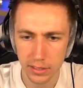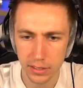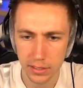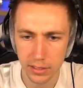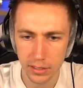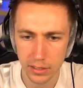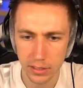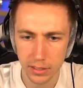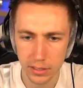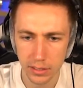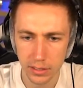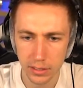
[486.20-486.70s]

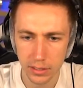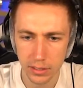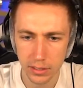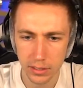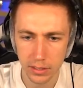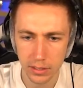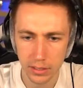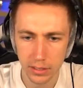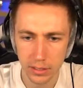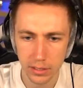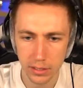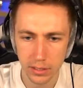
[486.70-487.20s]

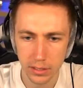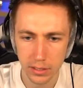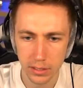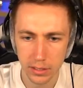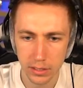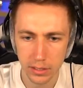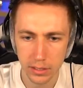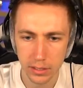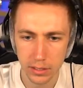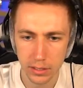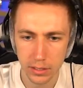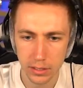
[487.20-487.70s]

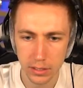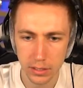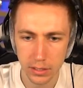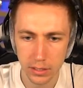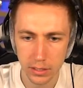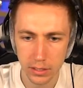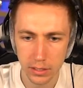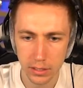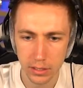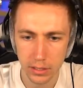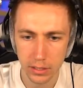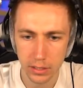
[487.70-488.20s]

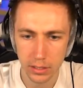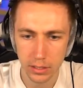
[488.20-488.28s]
[no speech]